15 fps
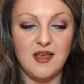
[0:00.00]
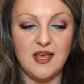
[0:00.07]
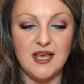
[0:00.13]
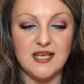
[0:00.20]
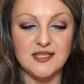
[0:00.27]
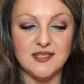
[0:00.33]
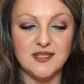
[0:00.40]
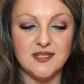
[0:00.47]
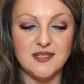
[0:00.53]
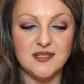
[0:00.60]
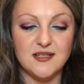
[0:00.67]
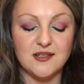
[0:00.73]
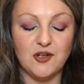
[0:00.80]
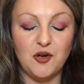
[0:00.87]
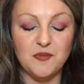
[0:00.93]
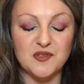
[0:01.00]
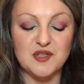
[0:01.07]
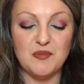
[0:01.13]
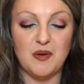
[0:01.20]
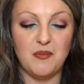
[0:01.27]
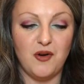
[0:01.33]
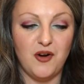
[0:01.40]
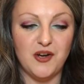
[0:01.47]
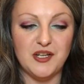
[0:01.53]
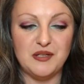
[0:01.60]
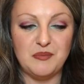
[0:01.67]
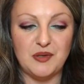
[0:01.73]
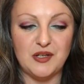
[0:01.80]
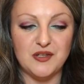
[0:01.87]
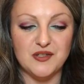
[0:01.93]
it's come to my mind
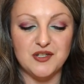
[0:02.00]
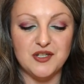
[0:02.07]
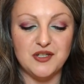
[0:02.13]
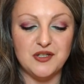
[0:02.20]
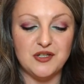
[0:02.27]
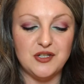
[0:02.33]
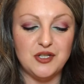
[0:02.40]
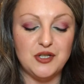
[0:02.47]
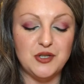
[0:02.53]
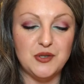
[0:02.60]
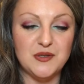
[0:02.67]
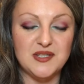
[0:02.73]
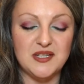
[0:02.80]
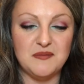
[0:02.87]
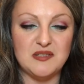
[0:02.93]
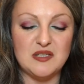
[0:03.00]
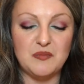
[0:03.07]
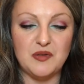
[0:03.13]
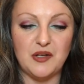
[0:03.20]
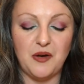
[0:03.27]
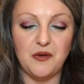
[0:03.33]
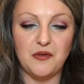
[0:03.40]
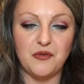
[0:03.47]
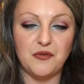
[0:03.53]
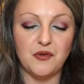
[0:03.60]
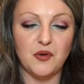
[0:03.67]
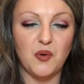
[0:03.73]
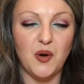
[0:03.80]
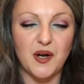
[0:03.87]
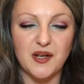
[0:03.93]
because you seem to be going through
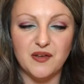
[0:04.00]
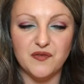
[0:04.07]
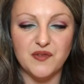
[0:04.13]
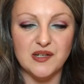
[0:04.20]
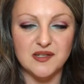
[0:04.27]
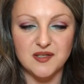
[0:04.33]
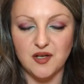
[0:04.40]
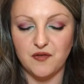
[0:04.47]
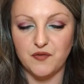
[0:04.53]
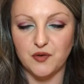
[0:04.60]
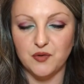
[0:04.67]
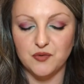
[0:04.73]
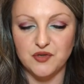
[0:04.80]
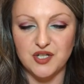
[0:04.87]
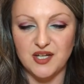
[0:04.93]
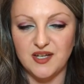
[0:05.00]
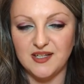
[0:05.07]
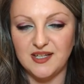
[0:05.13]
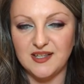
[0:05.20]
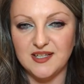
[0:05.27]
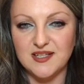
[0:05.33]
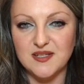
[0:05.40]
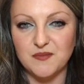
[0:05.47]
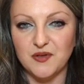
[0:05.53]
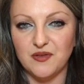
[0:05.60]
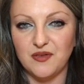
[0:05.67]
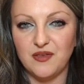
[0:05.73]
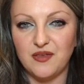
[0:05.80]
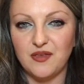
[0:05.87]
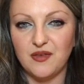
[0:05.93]
quite a philosophical journey this
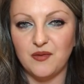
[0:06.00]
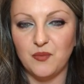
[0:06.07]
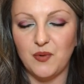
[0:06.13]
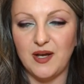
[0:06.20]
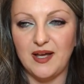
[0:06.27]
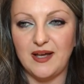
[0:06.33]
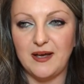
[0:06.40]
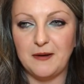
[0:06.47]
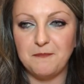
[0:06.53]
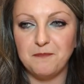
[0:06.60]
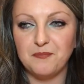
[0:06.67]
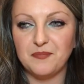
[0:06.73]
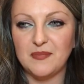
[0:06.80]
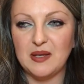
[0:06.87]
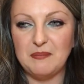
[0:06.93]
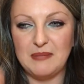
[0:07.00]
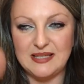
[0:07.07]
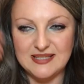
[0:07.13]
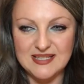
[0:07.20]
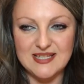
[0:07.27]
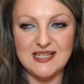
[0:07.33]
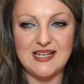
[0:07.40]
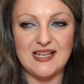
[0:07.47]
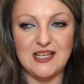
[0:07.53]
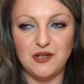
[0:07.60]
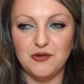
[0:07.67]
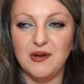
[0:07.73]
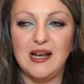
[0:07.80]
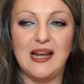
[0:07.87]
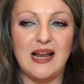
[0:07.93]
month, where mentally
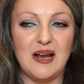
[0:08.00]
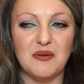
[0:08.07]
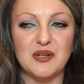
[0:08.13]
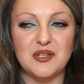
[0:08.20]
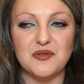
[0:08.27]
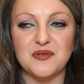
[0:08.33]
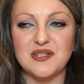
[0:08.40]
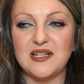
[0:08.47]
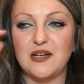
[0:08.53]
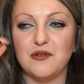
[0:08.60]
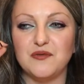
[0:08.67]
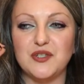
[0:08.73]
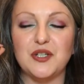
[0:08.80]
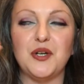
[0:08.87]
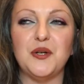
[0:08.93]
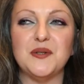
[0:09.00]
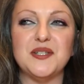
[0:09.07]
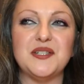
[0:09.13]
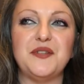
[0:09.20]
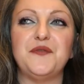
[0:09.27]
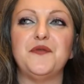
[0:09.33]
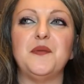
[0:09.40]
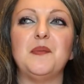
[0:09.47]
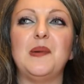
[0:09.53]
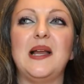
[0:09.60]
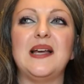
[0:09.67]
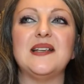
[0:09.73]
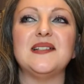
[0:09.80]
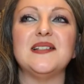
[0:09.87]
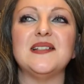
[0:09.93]
you're allowing yourself to go to different
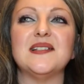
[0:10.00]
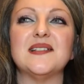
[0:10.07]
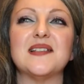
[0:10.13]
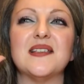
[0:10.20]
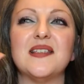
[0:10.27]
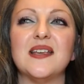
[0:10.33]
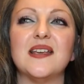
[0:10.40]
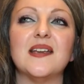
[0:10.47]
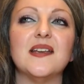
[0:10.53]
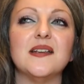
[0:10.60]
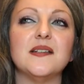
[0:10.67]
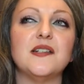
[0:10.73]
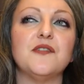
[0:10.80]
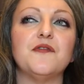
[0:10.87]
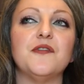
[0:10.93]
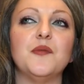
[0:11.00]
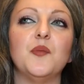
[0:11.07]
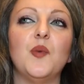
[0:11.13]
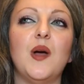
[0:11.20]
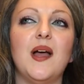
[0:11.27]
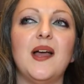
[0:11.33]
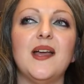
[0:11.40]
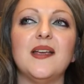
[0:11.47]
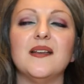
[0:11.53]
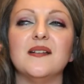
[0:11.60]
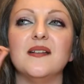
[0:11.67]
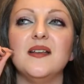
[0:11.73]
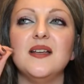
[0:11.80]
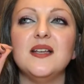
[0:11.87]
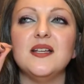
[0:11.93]
places and to think in a different way and
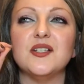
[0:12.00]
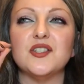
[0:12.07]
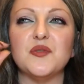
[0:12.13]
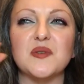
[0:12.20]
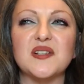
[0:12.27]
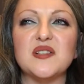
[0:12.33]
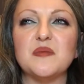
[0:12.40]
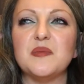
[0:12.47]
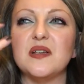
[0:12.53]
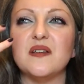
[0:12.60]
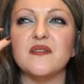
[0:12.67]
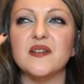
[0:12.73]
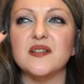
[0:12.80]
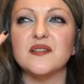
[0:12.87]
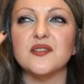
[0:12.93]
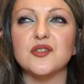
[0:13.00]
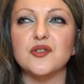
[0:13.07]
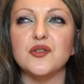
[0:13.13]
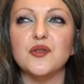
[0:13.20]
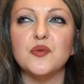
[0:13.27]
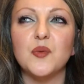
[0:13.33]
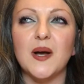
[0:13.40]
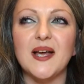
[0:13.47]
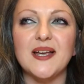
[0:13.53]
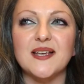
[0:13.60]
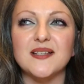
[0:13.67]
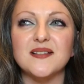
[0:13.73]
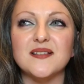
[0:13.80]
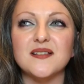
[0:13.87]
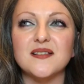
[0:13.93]
to experience new
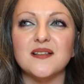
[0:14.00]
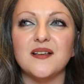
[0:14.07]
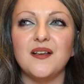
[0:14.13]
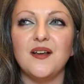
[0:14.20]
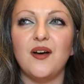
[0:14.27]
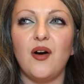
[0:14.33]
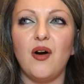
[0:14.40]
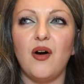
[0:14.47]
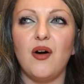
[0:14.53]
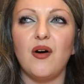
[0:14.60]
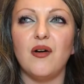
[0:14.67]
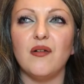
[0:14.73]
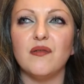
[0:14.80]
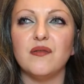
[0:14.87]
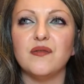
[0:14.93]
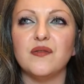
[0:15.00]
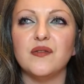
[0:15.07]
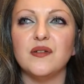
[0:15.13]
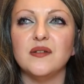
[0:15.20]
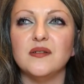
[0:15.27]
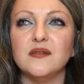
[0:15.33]
ways of